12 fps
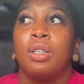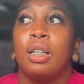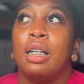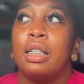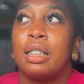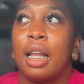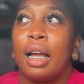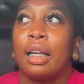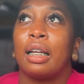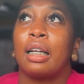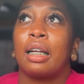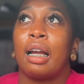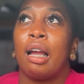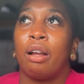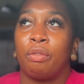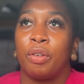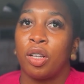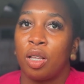it's like
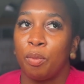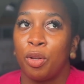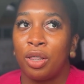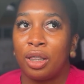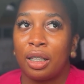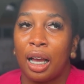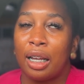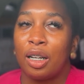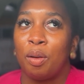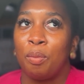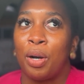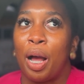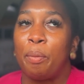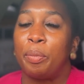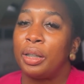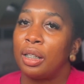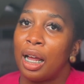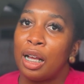every other month kind of, but I
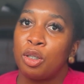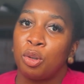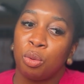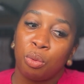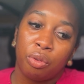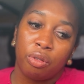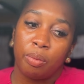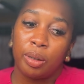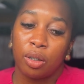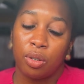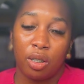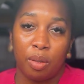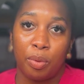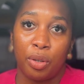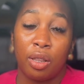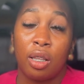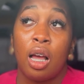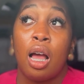bleed like 2-3 weeks out of the
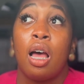month.